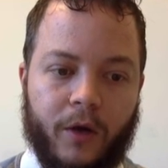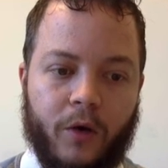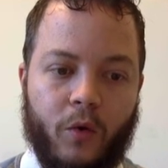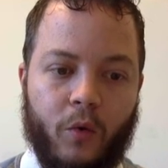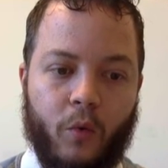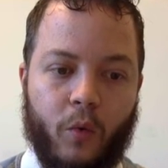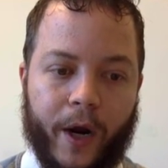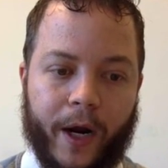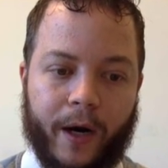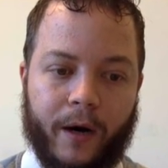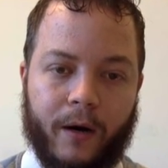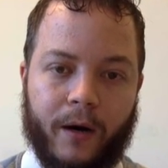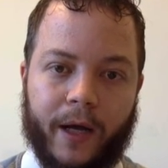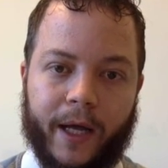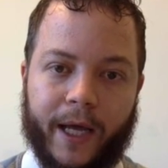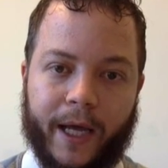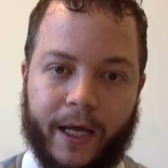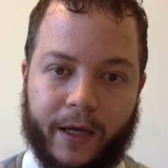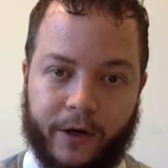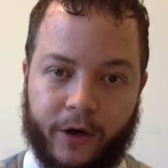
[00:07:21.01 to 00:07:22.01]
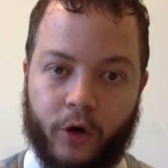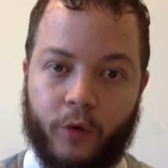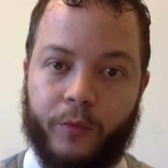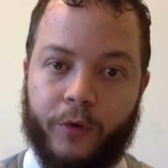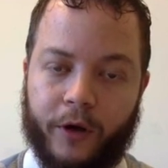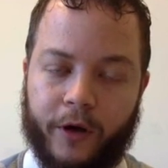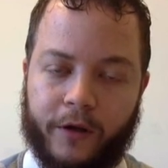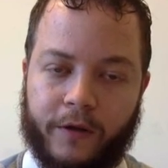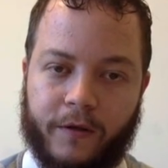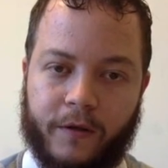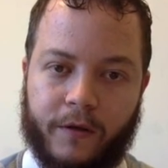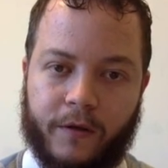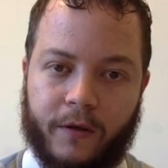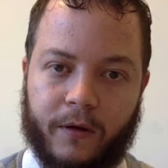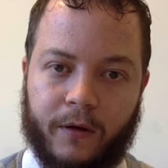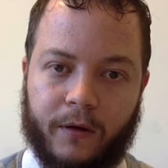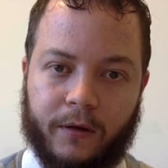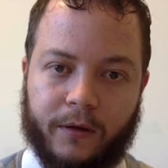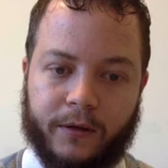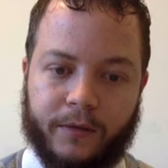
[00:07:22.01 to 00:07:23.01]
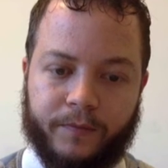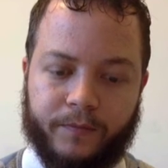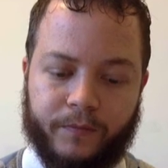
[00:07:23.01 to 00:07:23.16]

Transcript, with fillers: where a notebook is installed